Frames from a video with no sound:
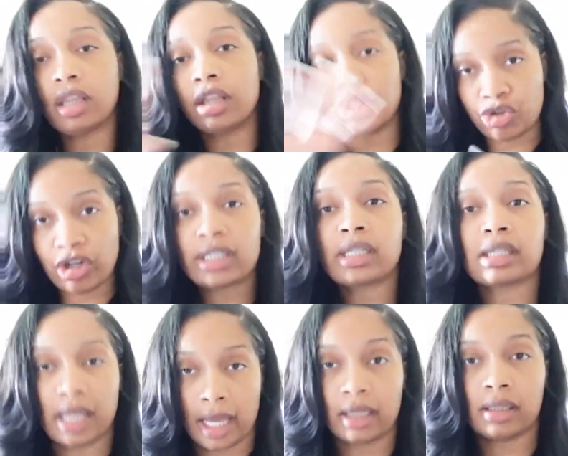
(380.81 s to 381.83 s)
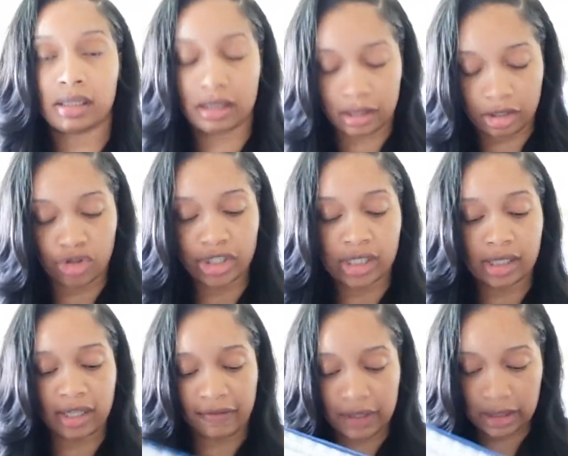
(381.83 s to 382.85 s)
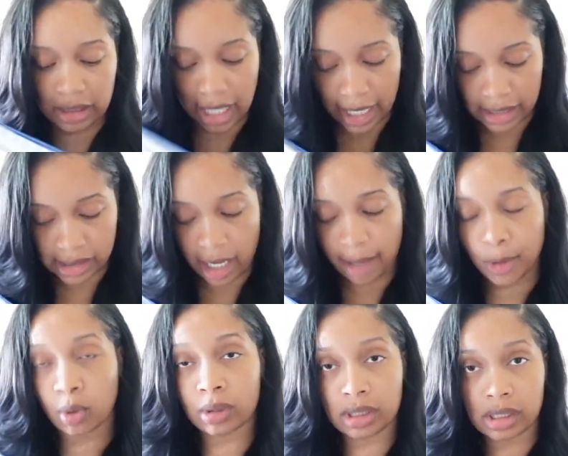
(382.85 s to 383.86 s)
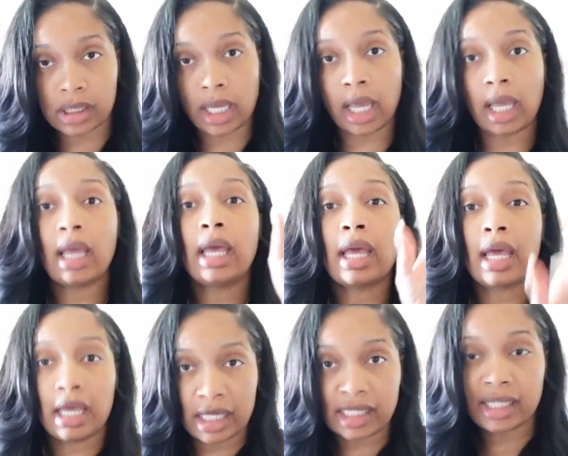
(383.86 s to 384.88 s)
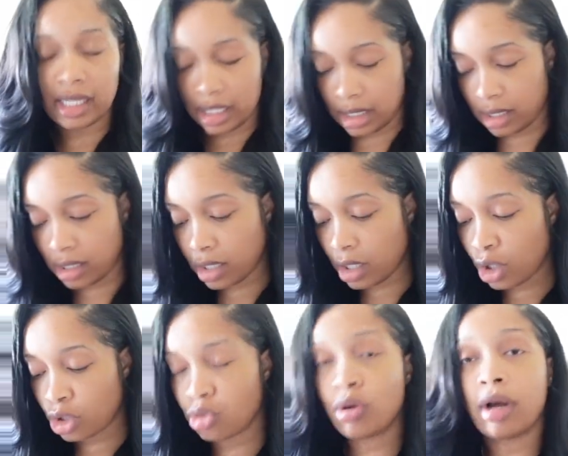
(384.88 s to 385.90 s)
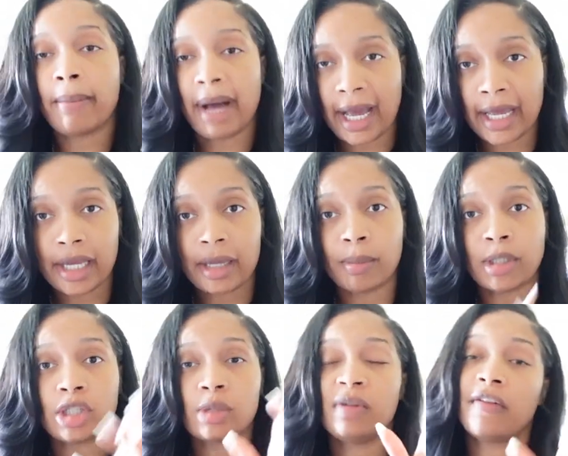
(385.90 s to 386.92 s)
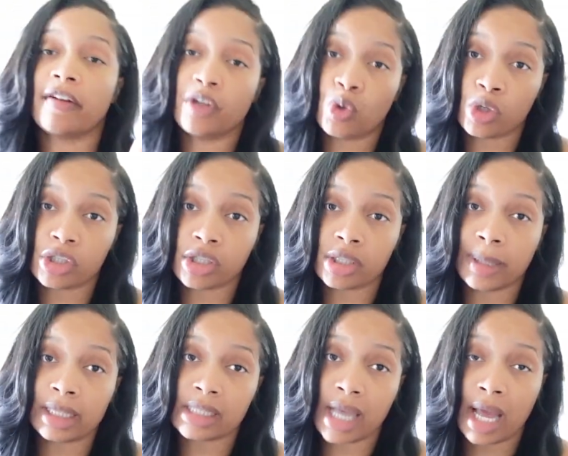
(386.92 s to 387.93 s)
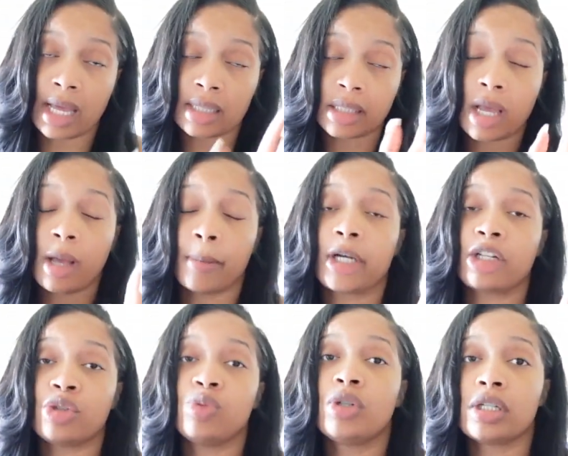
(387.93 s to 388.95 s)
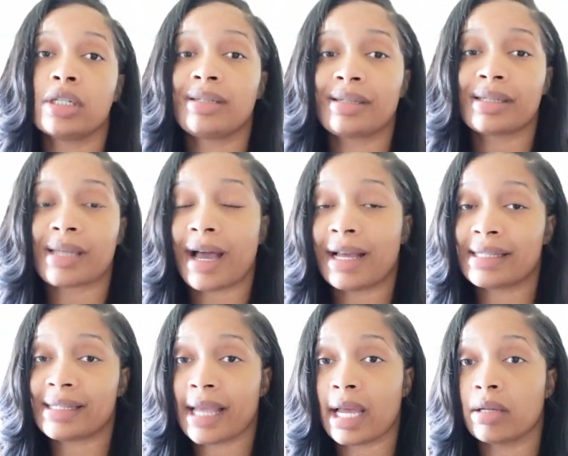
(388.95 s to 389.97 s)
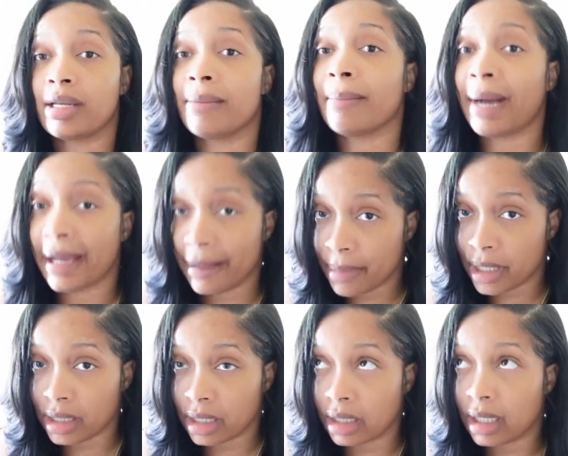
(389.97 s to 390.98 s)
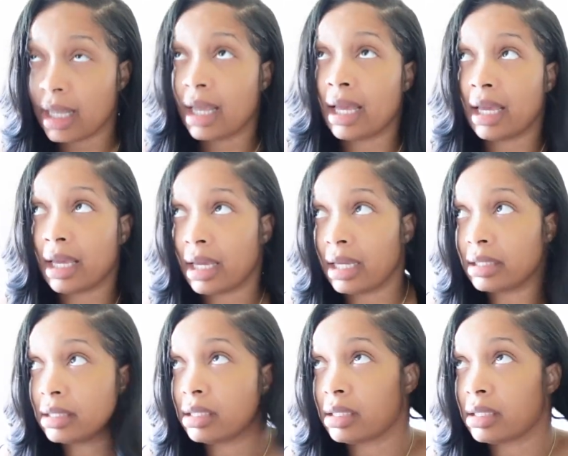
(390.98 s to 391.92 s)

the dress is nice the dress is definitely nice I'm going to say it's a hit you could buy it but just be very cautious about the size because you could size down in my opinion and